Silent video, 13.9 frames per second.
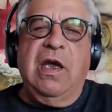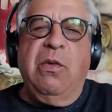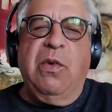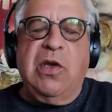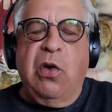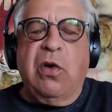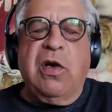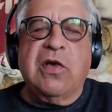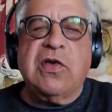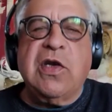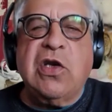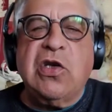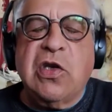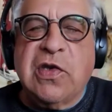what the
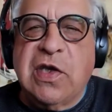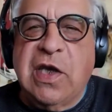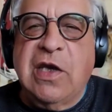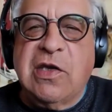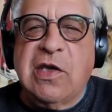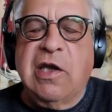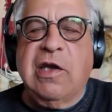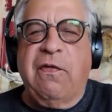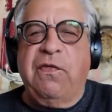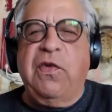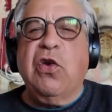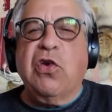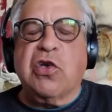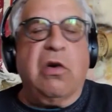organization sees in the
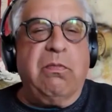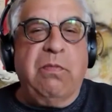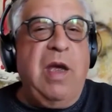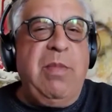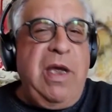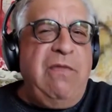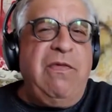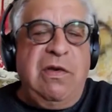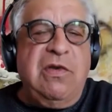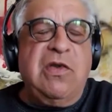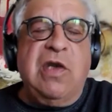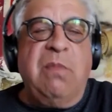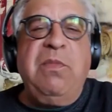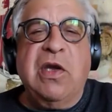future, maybe even
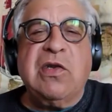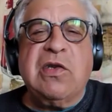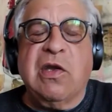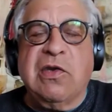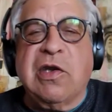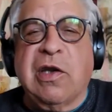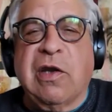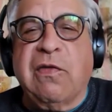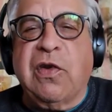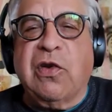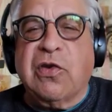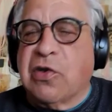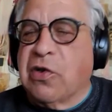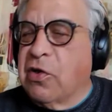some distance in the
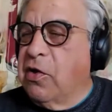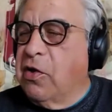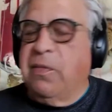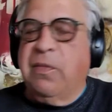future?